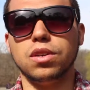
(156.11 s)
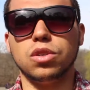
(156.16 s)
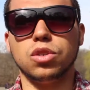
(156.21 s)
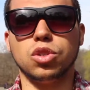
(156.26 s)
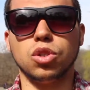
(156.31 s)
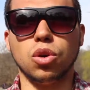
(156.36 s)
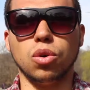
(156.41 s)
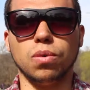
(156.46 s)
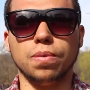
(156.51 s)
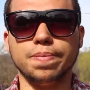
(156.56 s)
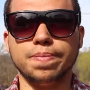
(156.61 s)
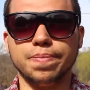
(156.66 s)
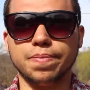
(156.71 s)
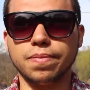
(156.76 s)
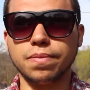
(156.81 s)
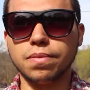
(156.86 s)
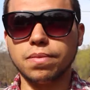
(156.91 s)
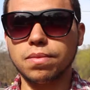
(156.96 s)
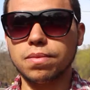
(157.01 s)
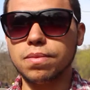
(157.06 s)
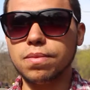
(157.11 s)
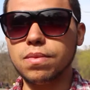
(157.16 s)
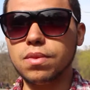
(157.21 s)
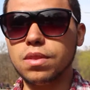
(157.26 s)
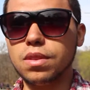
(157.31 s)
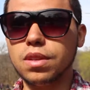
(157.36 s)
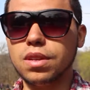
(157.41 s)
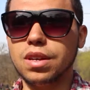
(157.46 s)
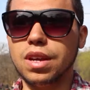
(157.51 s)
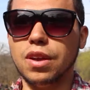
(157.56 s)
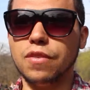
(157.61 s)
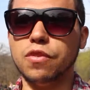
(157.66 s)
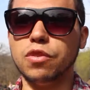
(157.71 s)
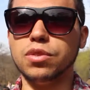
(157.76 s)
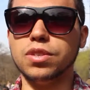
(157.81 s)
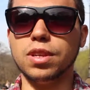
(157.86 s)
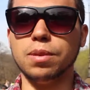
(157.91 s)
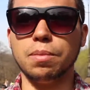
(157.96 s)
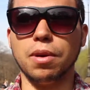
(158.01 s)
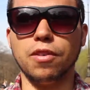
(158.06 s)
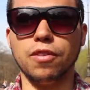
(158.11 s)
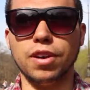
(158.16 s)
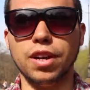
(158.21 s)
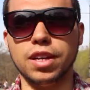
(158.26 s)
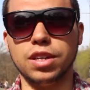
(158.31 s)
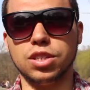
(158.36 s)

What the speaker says: So if you see my